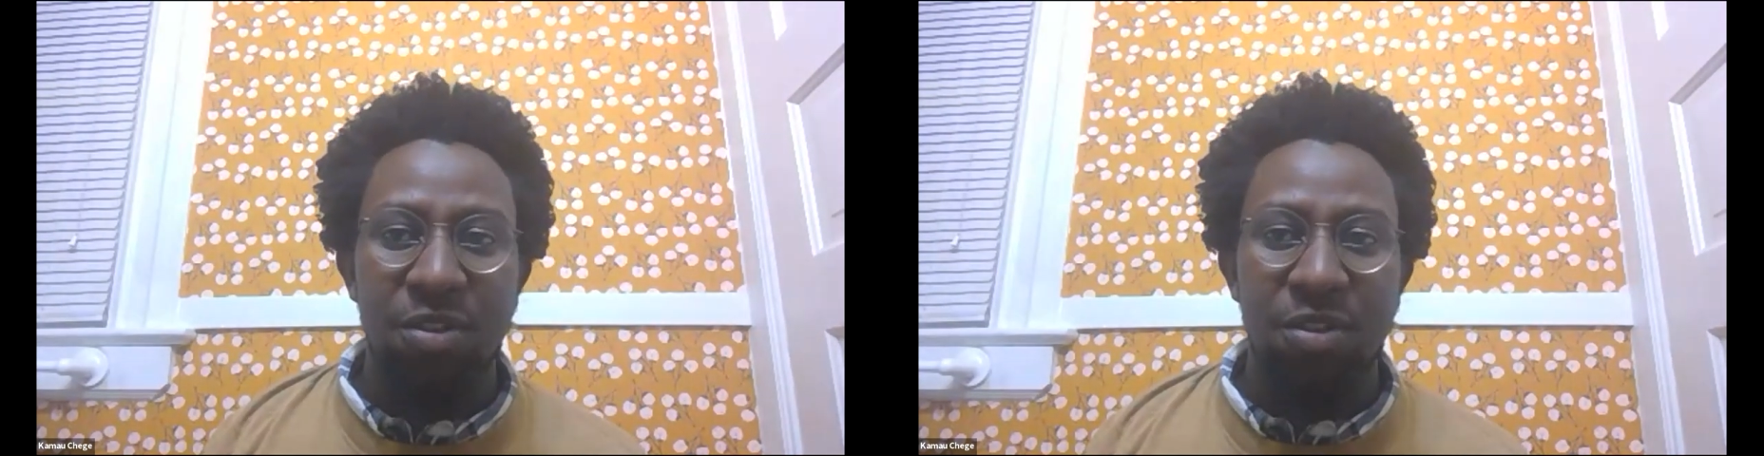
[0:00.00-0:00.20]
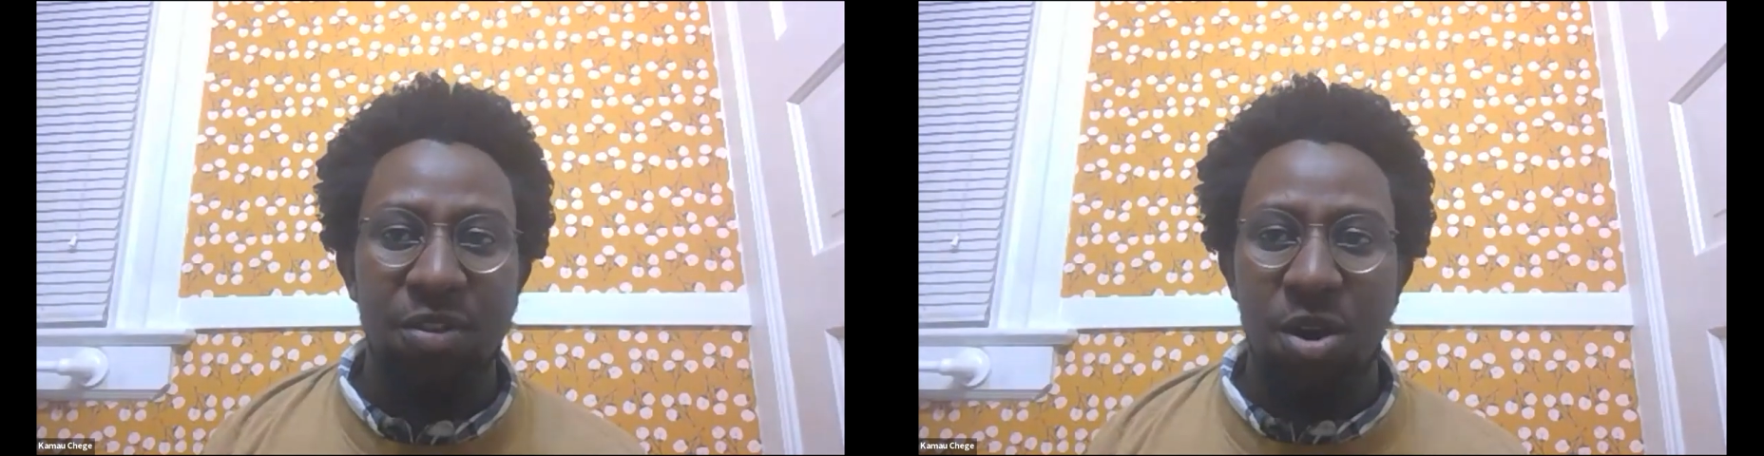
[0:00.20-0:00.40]

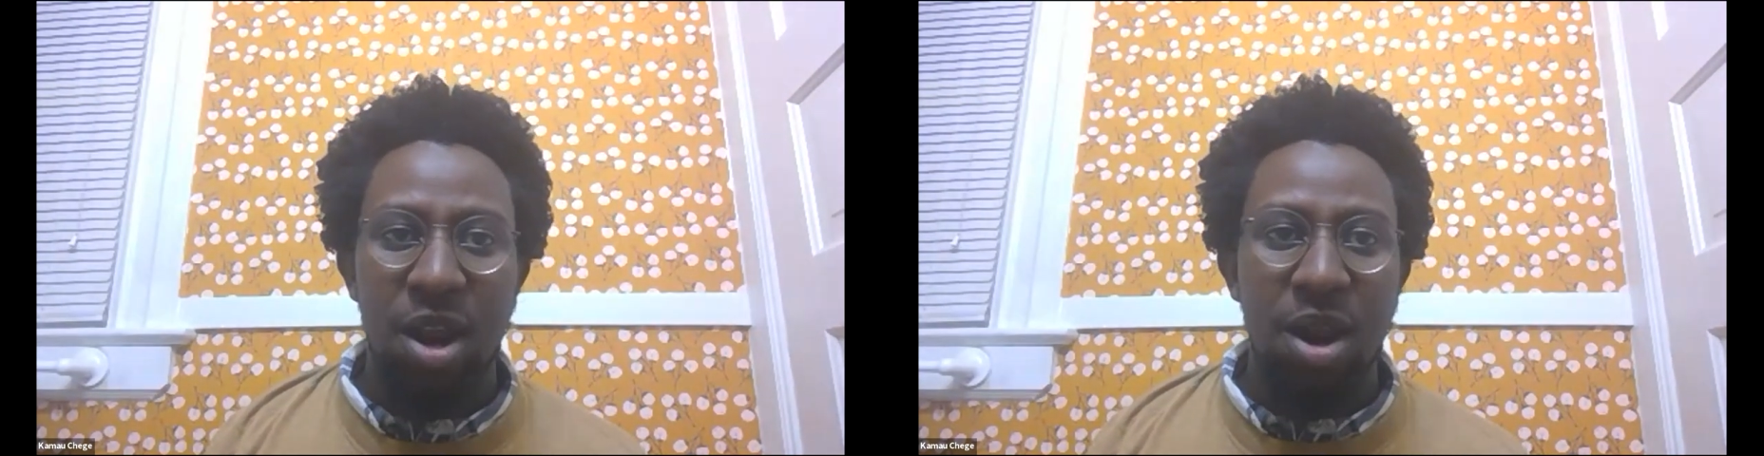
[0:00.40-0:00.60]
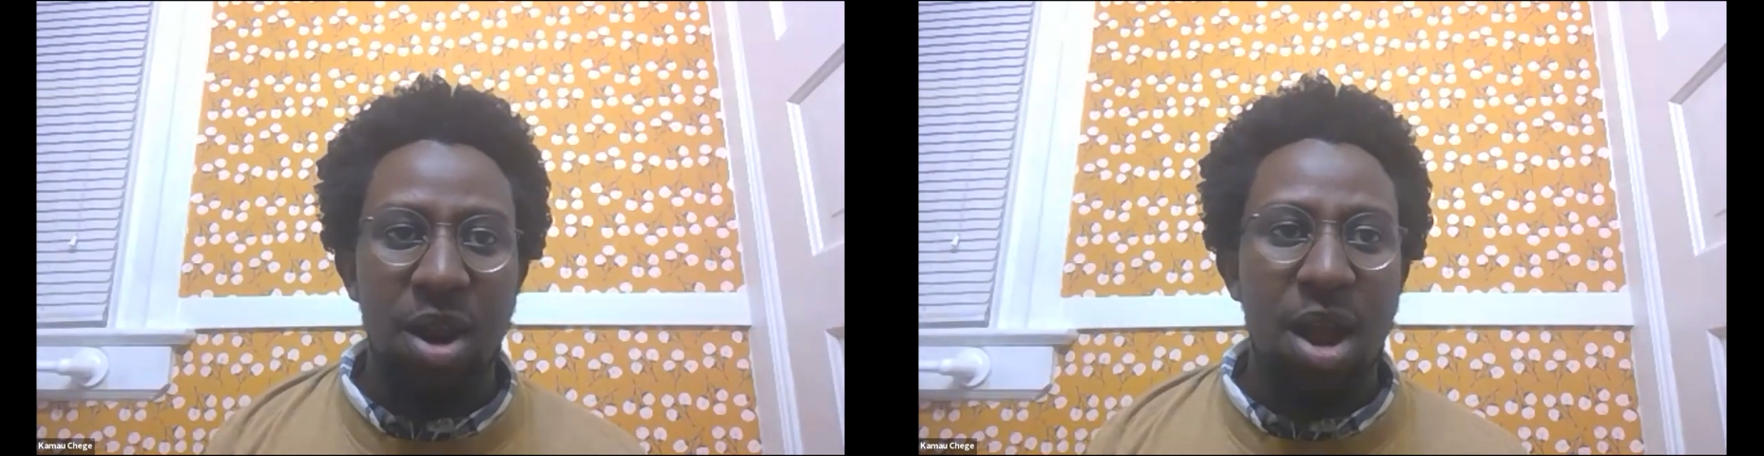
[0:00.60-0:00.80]

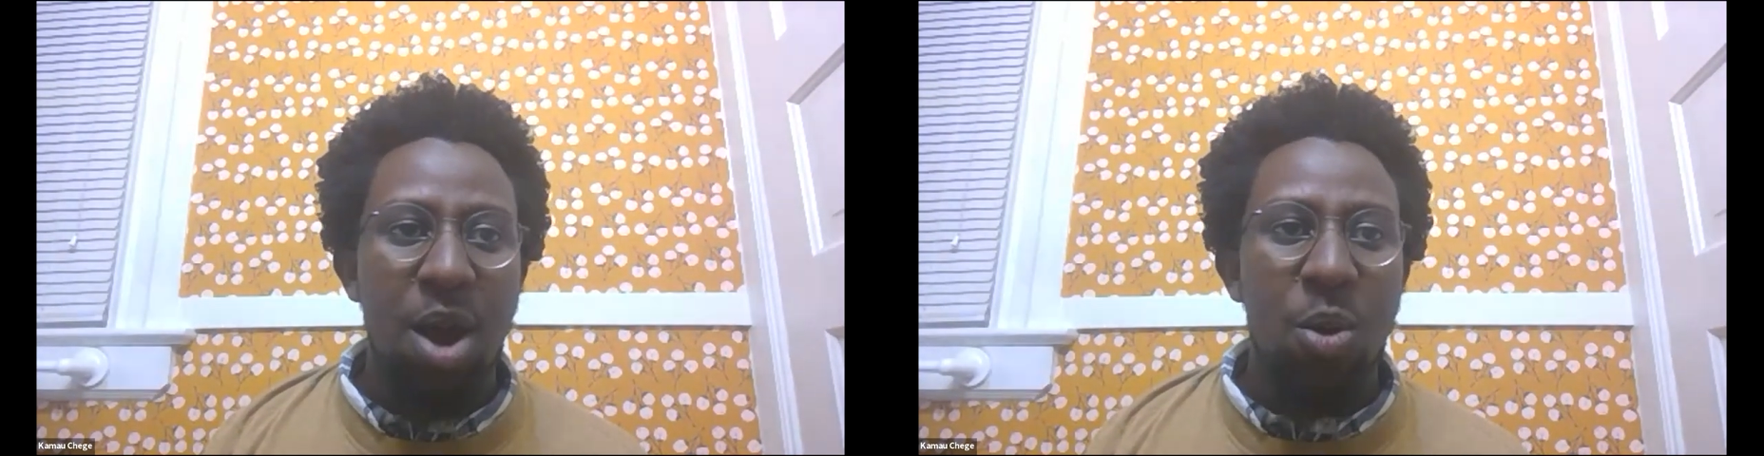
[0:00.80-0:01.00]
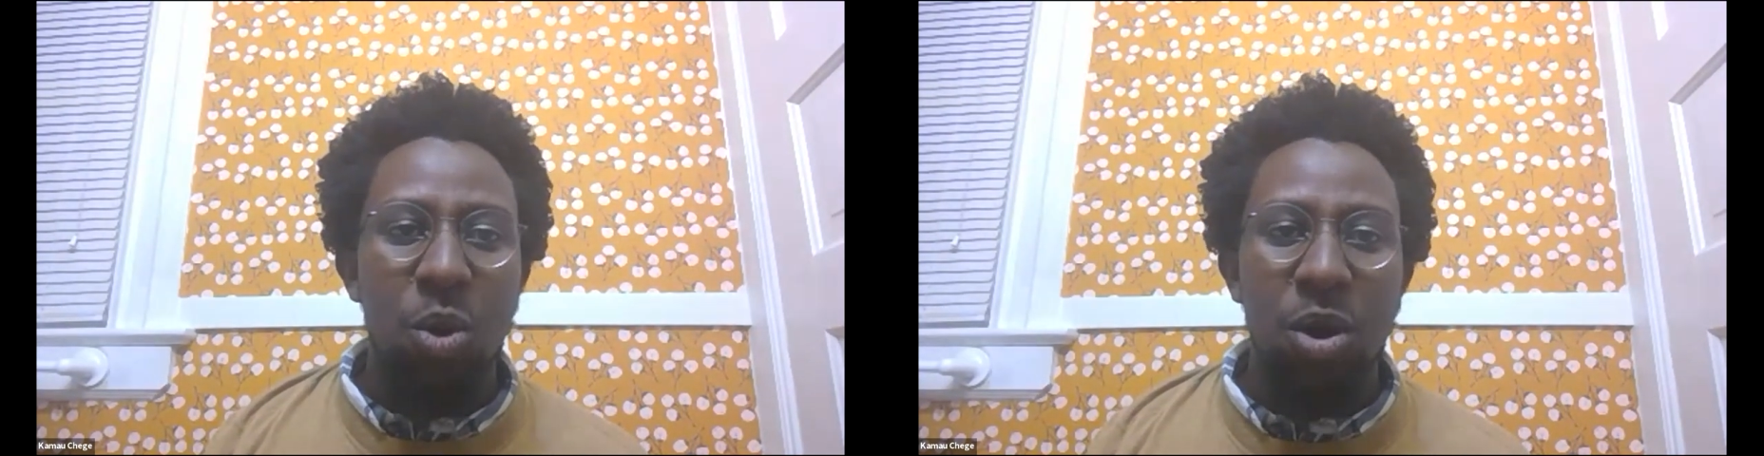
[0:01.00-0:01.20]
voting
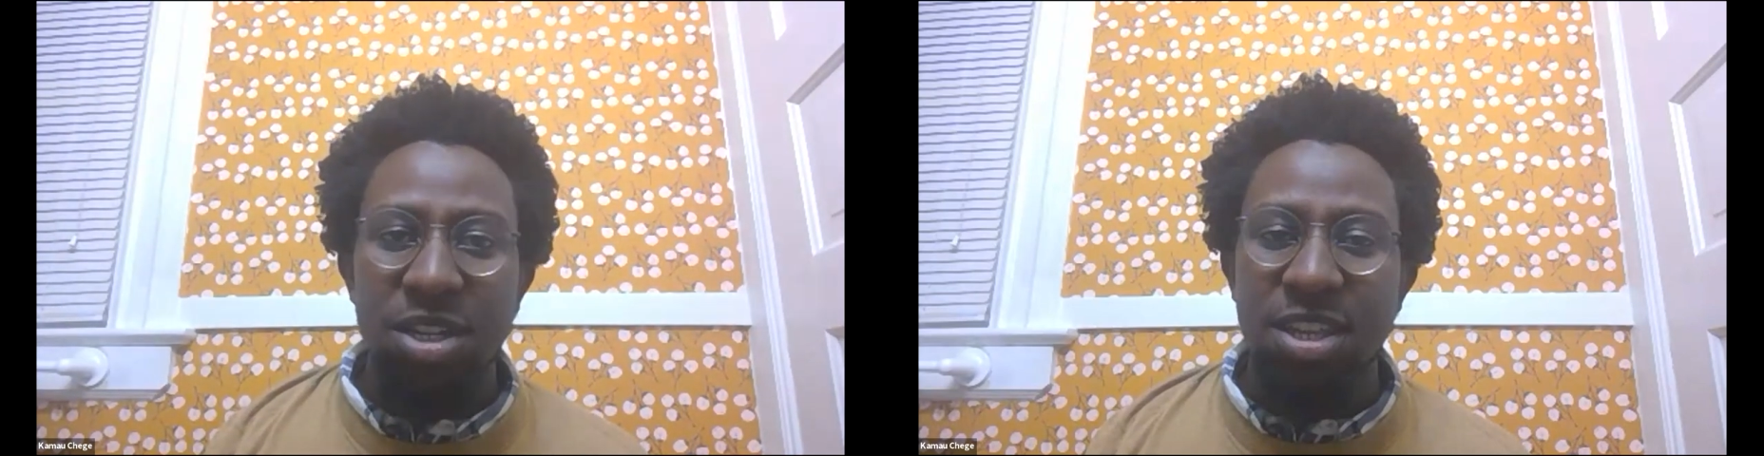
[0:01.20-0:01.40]
works,